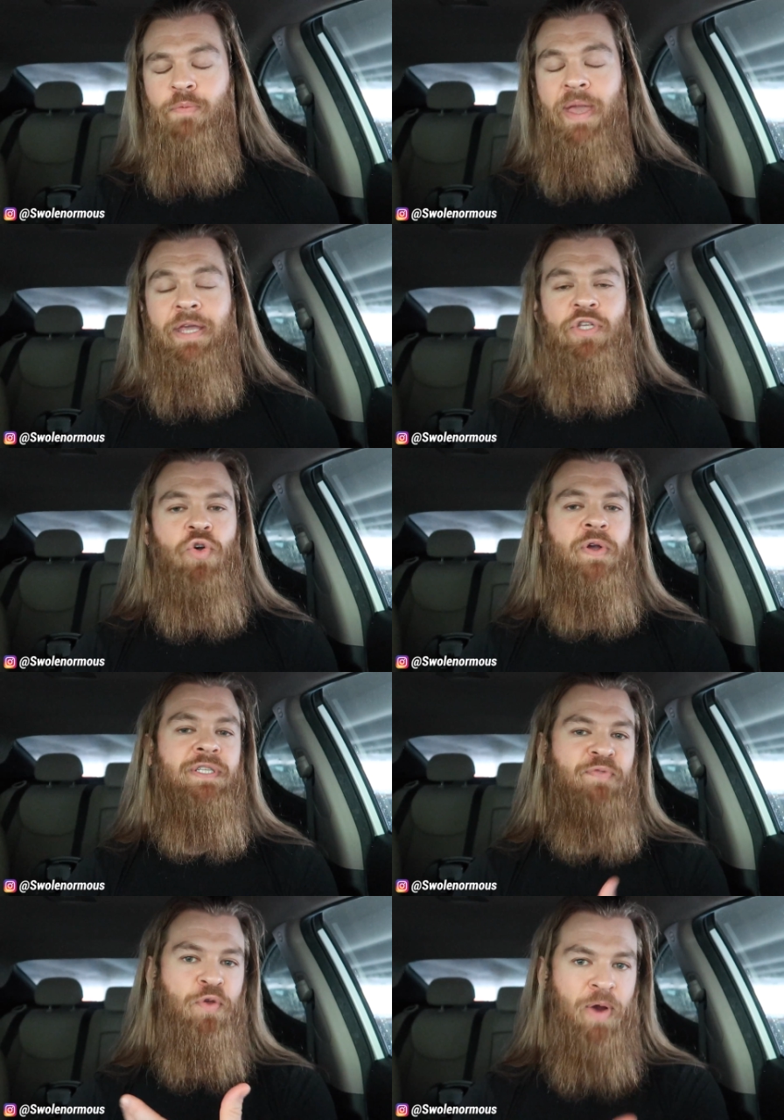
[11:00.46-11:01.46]
Are you making
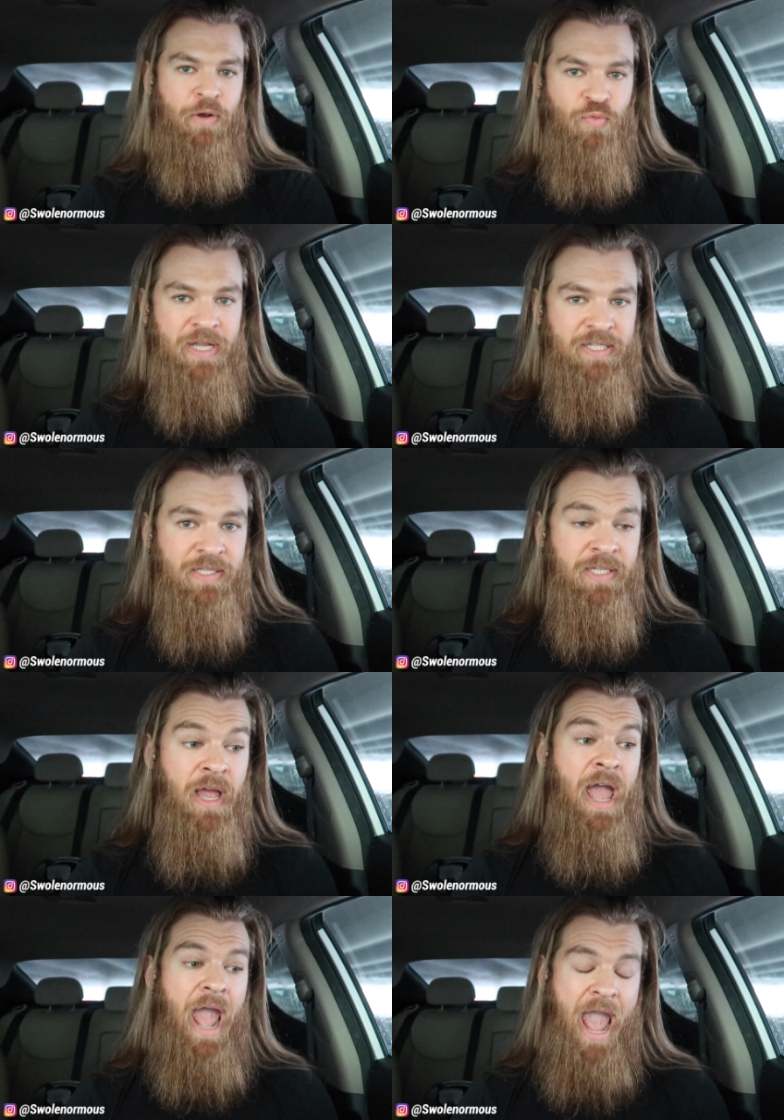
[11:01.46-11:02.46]
choices for the right reasons?